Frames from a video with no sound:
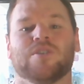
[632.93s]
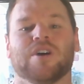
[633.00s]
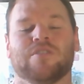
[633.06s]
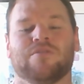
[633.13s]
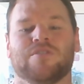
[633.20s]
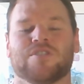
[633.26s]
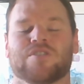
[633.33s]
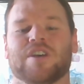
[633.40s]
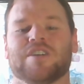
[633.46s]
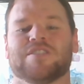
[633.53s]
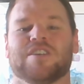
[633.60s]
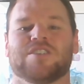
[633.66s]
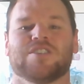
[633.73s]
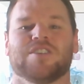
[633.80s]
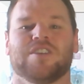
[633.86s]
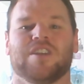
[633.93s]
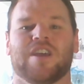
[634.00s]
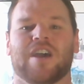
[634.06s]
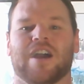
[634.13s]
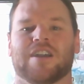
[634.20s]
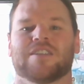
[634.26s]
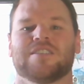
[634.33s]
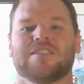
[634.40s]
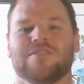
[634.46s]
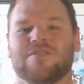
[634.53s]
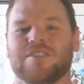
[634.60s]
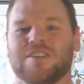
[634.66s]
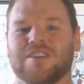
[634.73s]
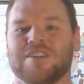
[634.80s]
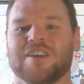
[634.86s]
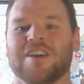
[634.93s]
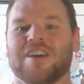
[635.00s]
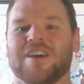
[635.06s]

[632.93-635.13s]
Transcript: a visualization activity